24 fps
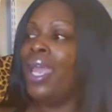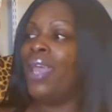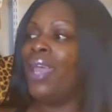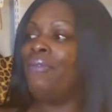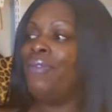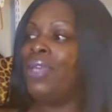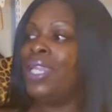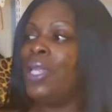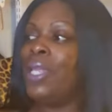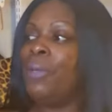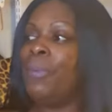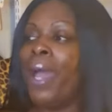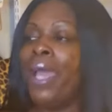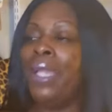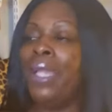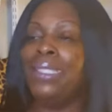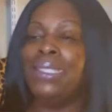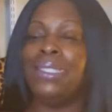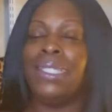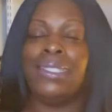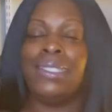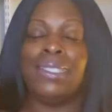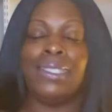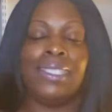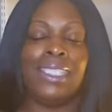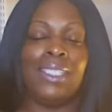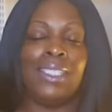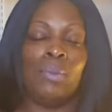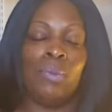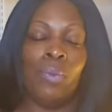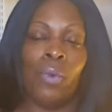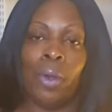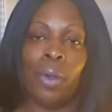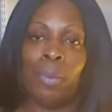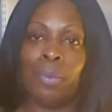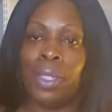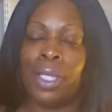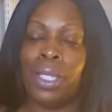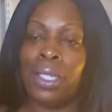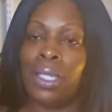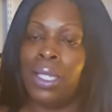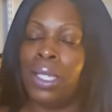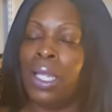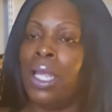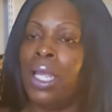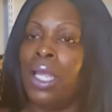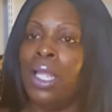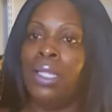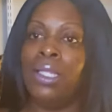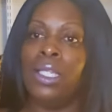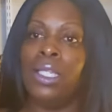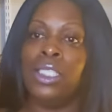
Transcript: If anybody says that this woman,